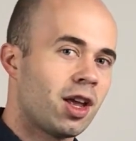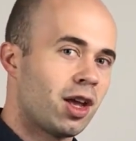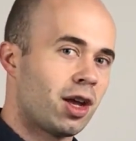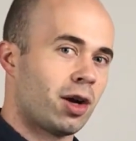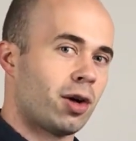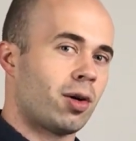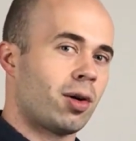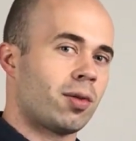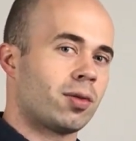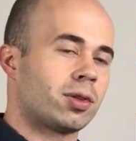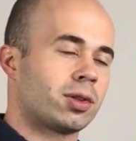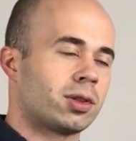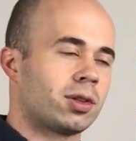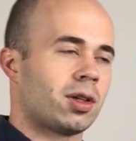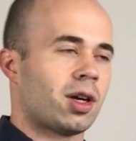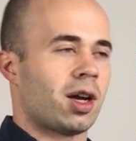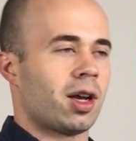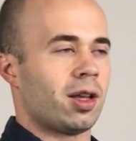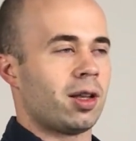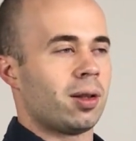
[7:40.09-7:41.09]

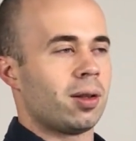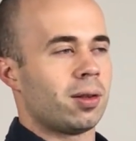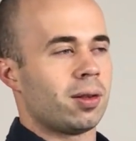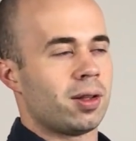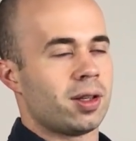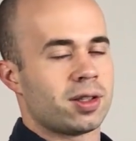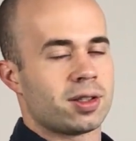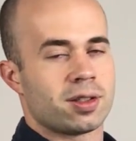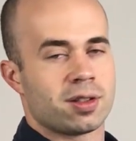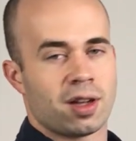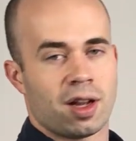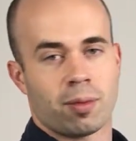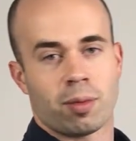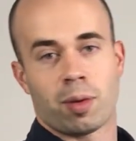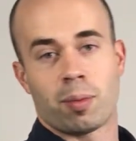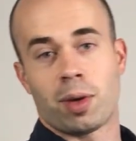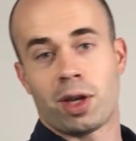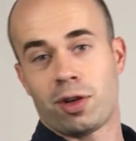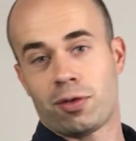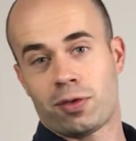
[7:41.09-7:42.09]
However, this is not my
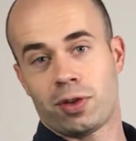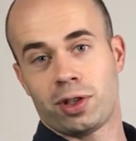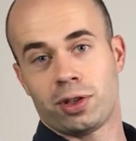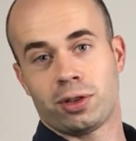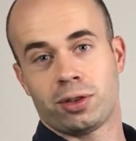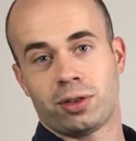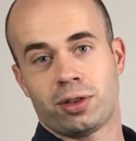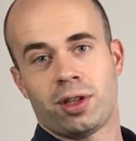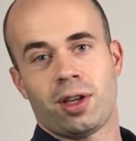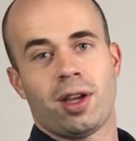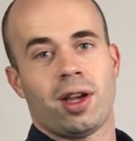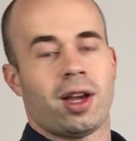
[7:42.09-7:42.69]
main field.